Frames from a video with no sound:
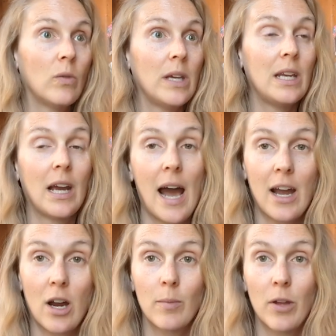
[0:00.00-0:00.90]
eating
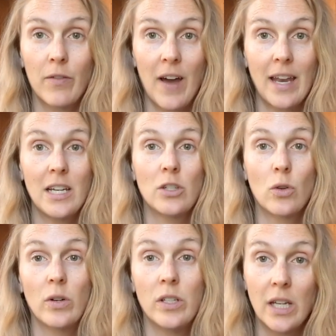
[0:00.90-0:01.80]
high carb, low fat is
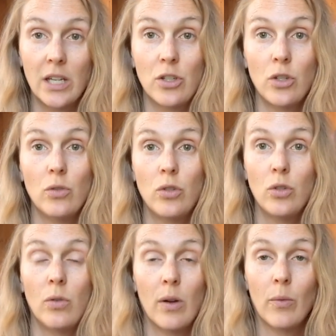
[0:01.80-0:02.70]
going to get you
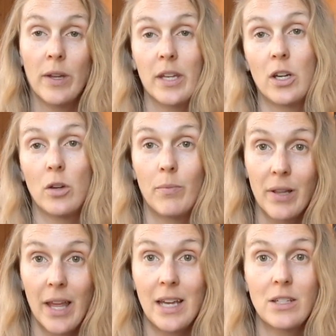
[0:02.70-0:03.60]
to a really good
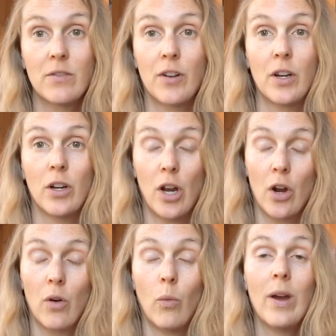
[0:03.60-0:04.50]
place
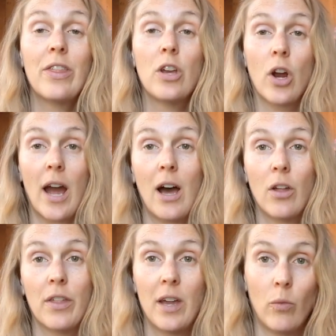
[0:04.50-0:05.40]
for with your
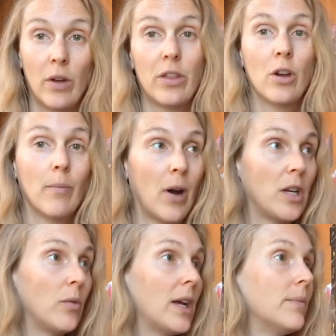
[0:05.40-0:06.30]
health and with your
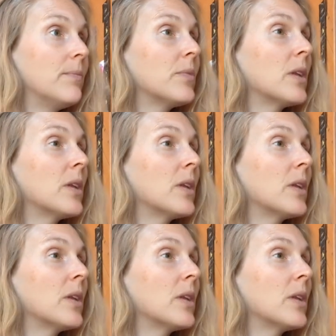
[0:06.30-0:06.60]
body weight.